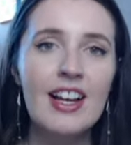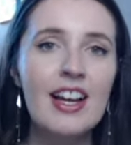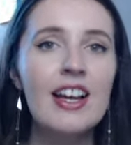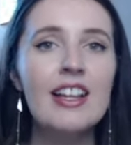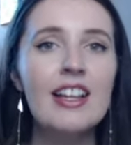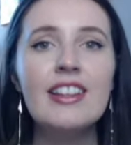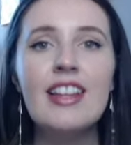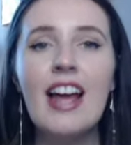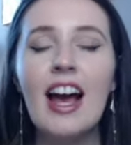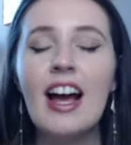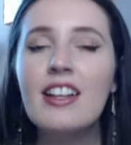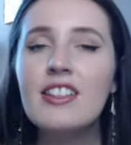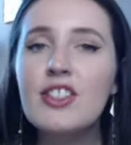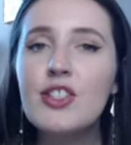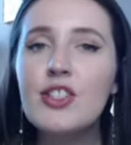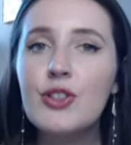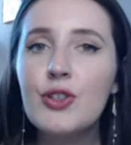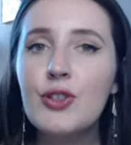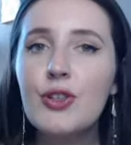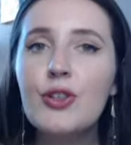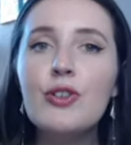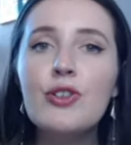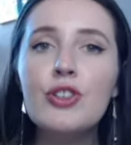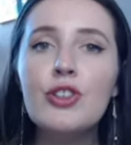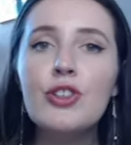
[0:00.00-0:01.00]
The answers are
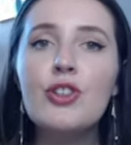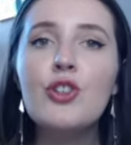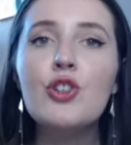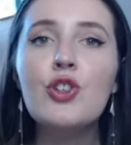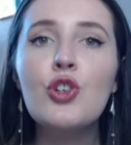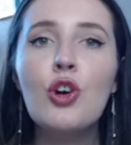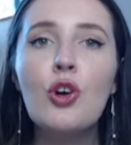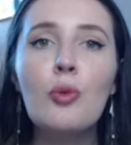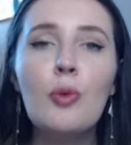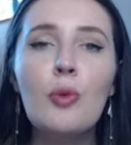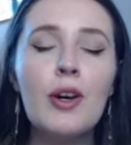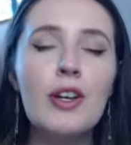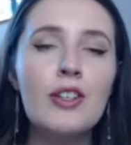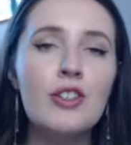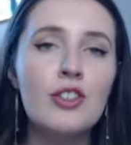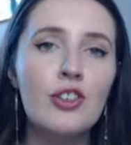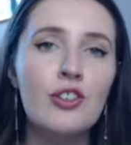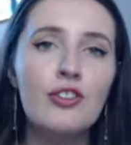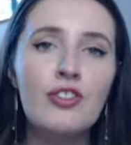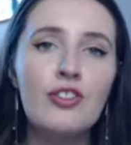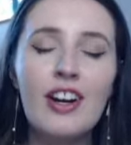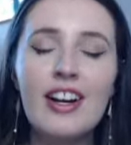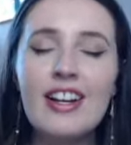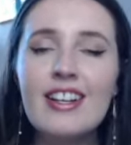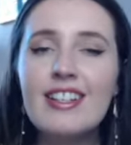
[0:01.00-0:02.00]
usually short words or
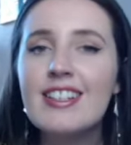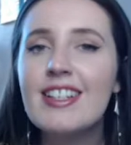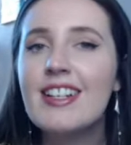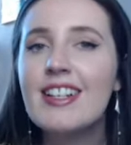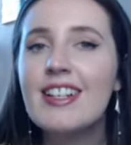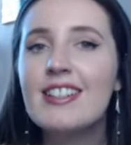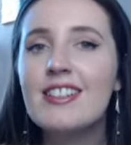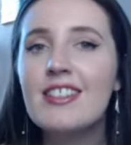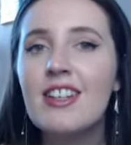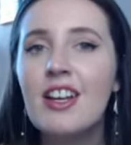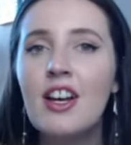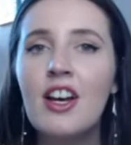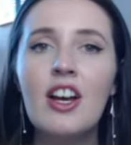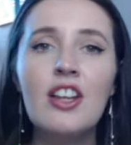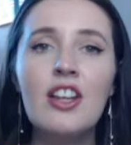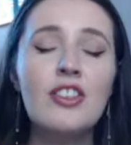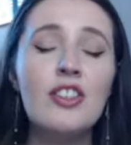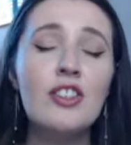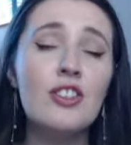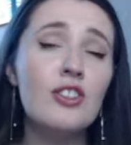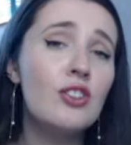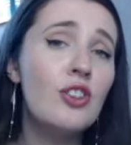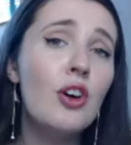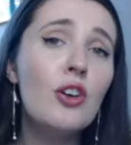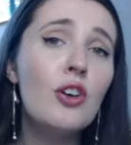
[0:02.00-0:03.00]
phrases. There's
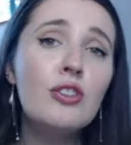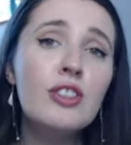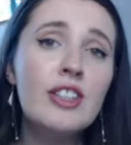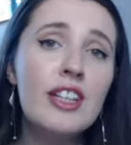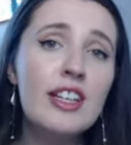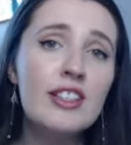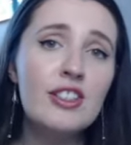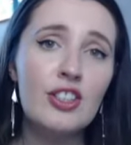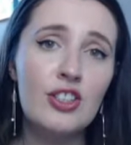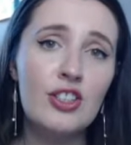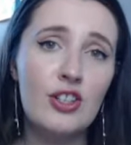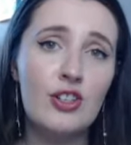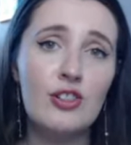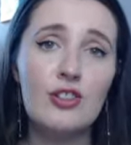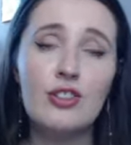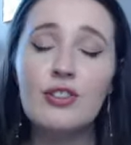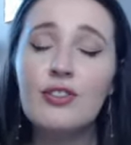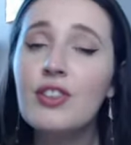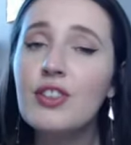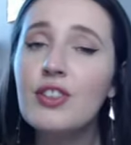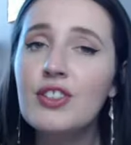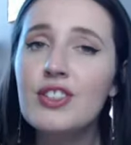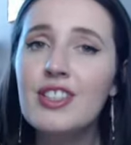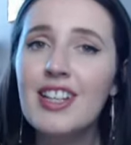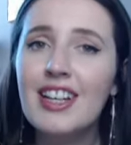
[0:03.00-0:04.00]
no need to use full
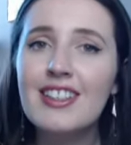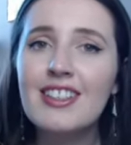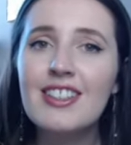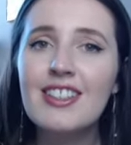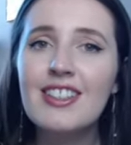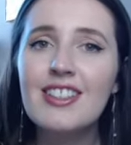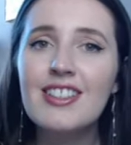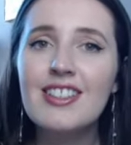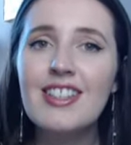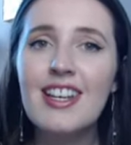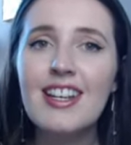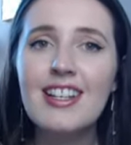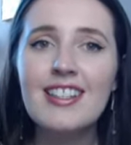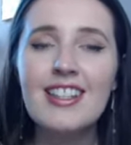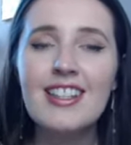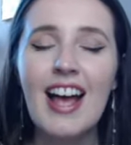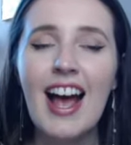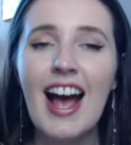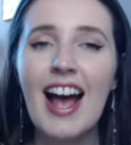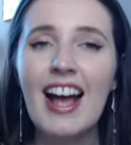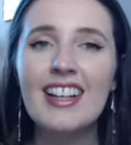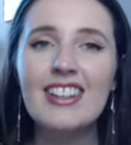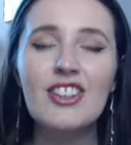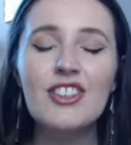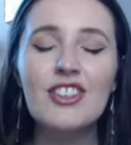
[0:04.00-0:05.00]
sentences,
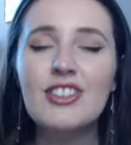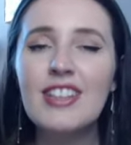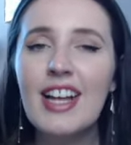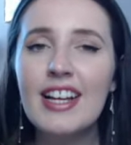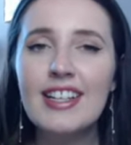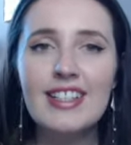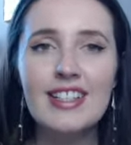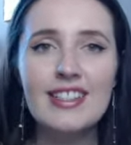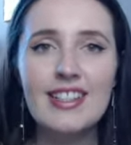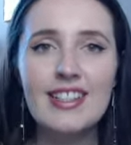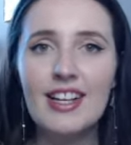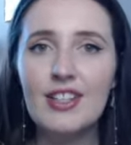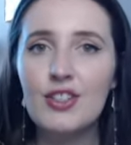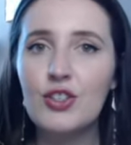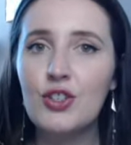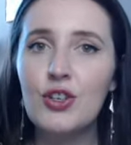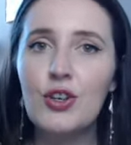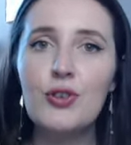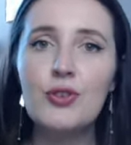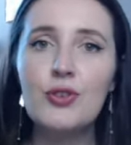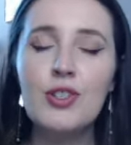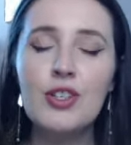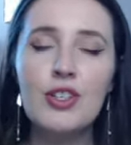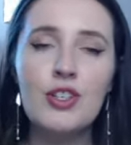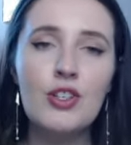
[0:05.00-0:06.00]
and unless it says
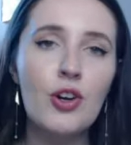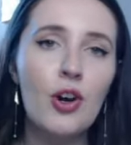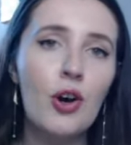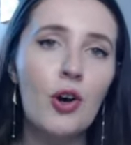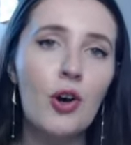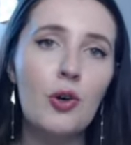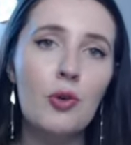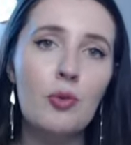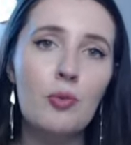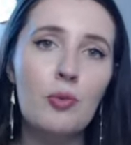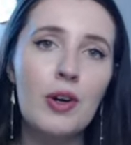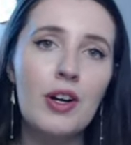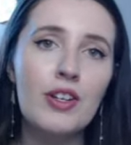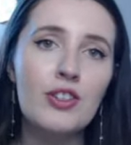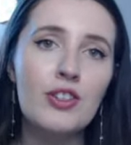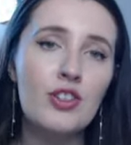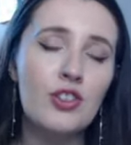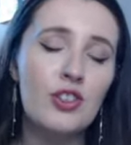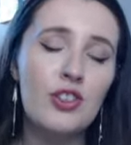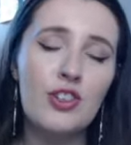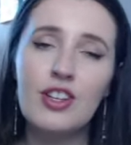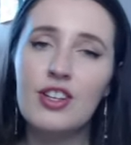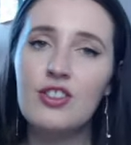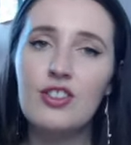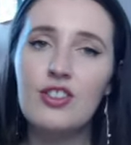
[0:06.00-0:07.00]
using your own words,
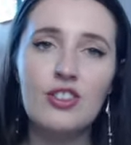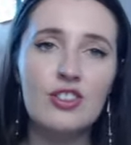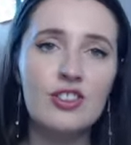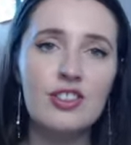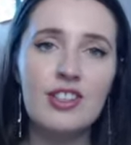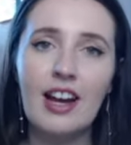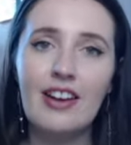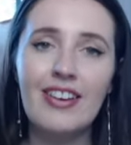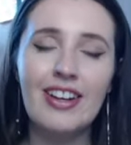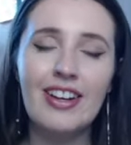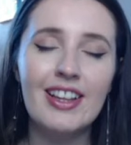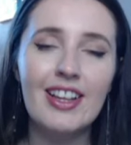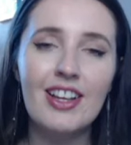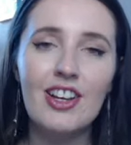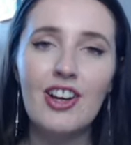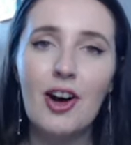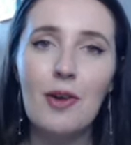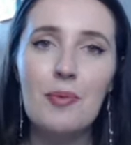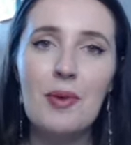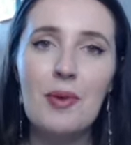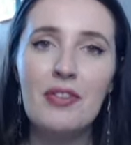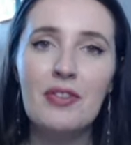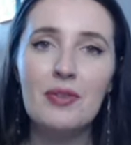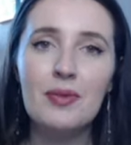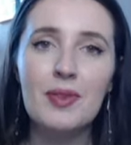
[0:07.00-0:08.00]
you can just directly copy
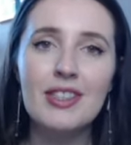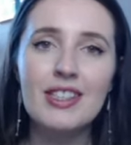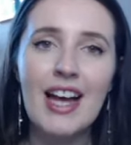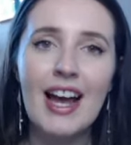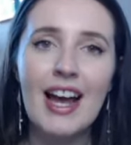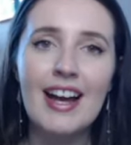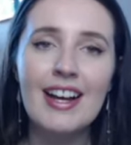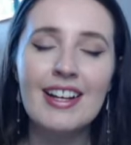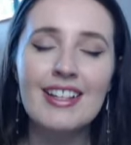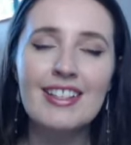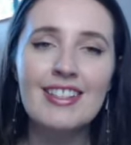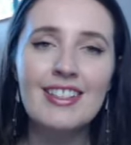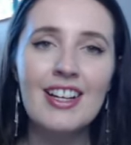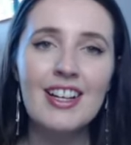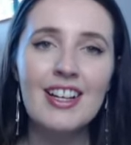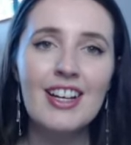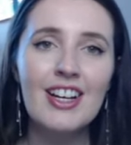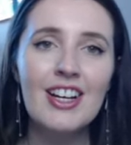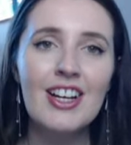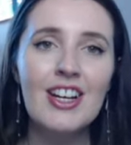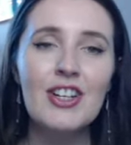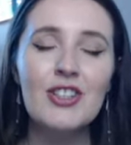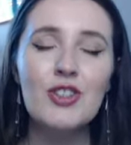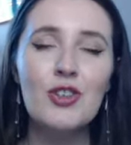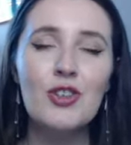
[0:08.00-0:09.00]
from the text.
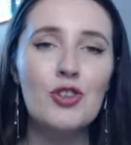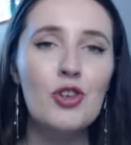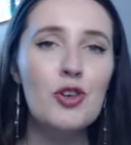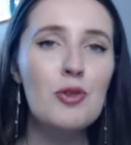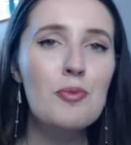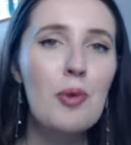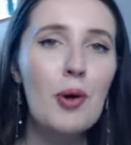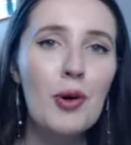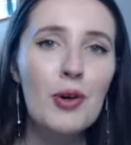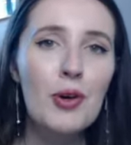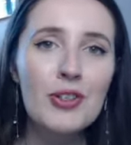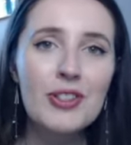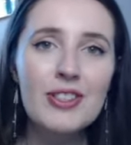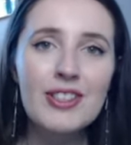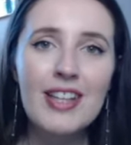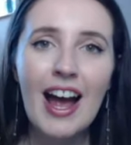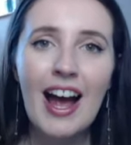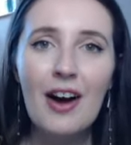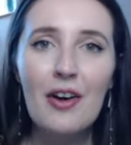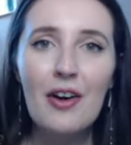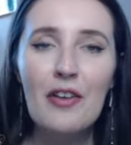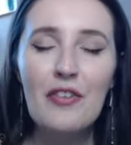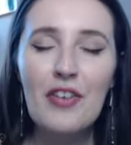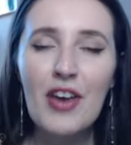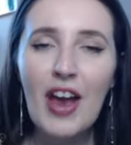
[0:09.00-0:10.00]
So do pause now
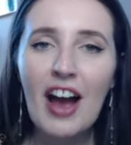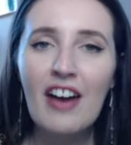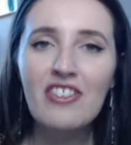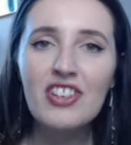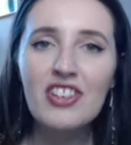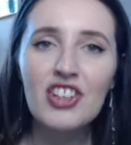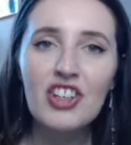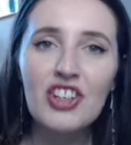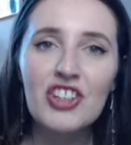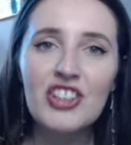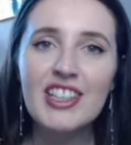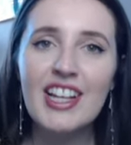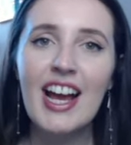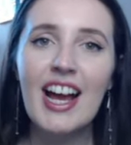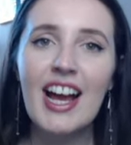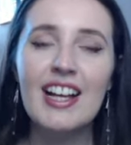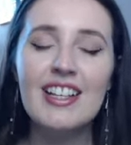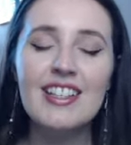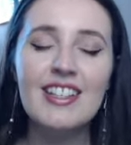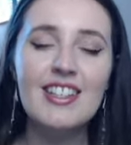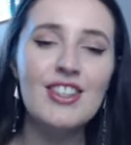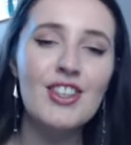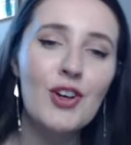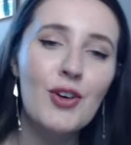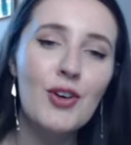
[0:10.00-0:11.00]
if you haven't already
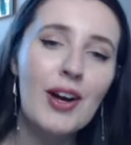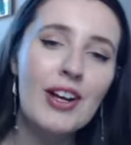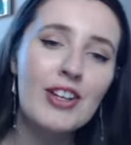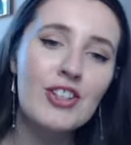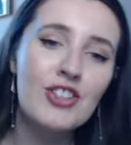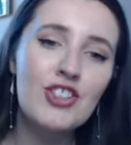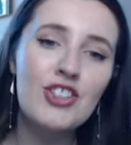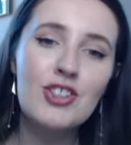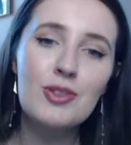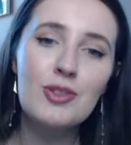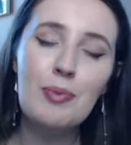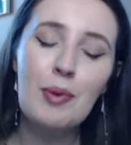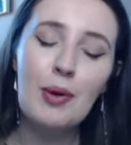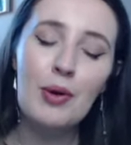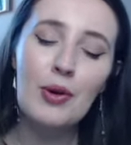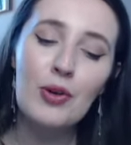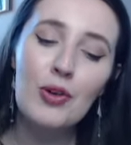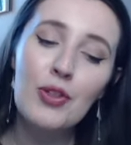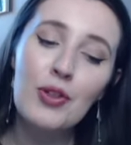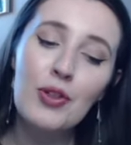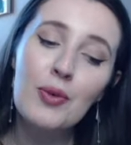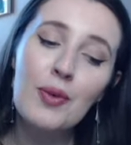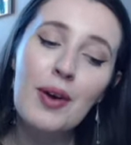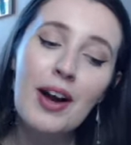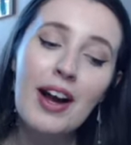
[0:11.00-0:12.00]
answered the questions, but
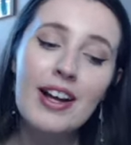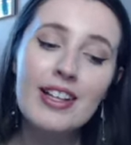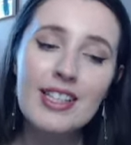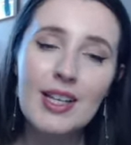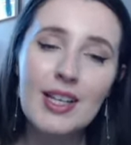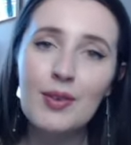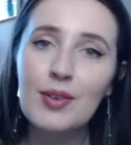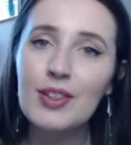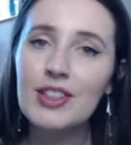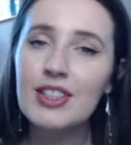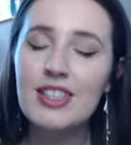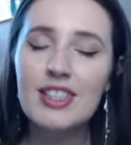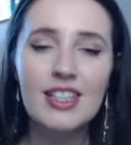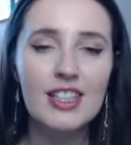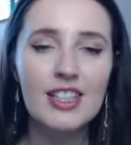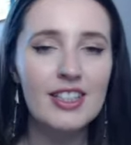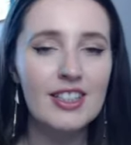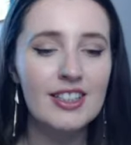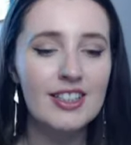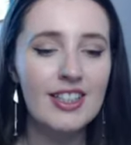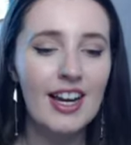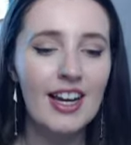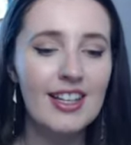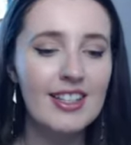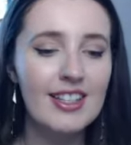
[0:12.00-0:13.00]
otherwise I'm going to tell you
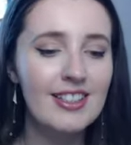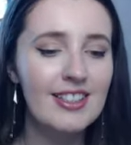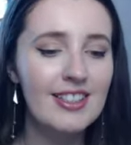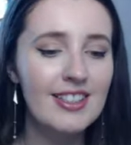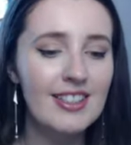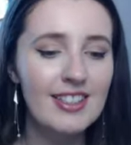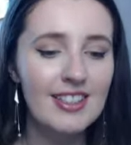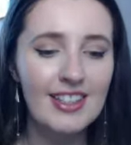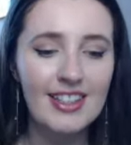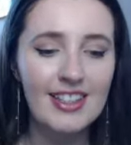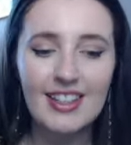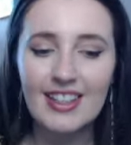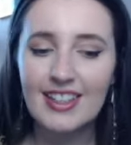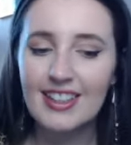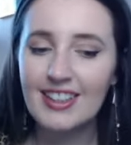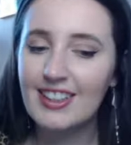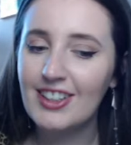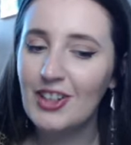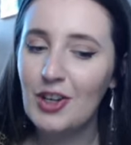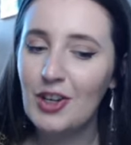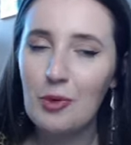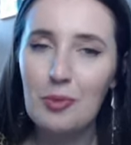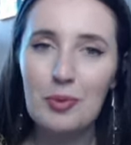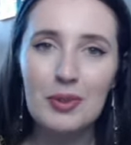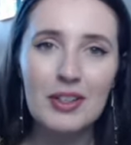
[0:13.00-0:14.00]
the answers in a
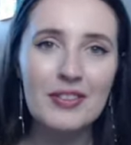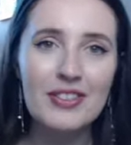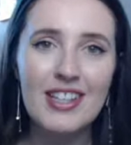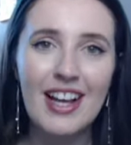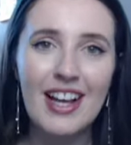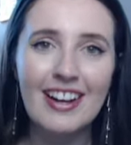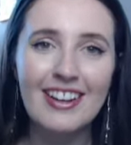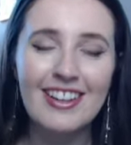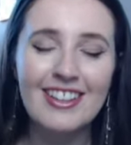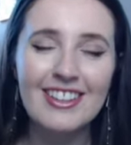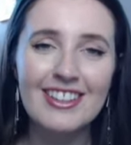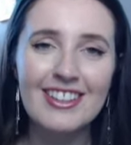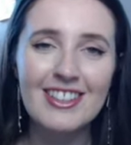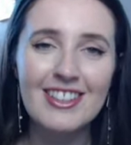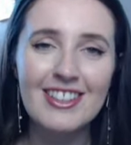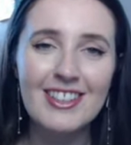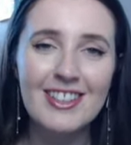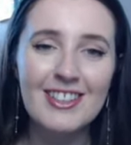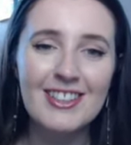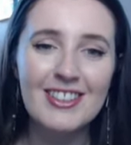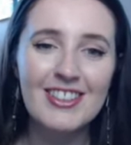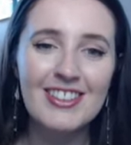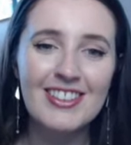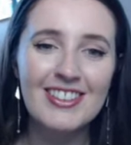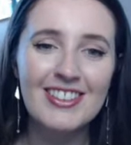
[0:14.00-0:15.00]
couple of seconds.
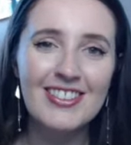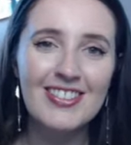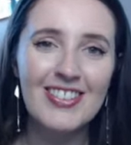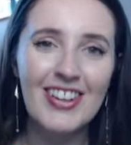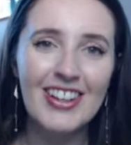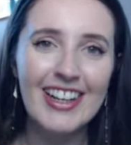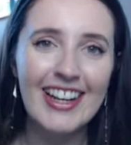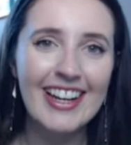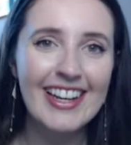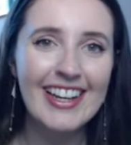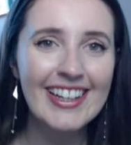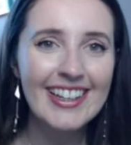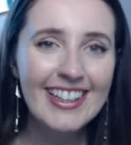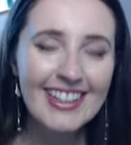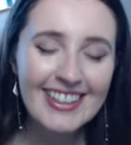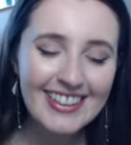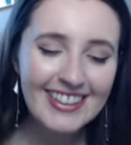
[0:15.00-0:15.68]
Ready?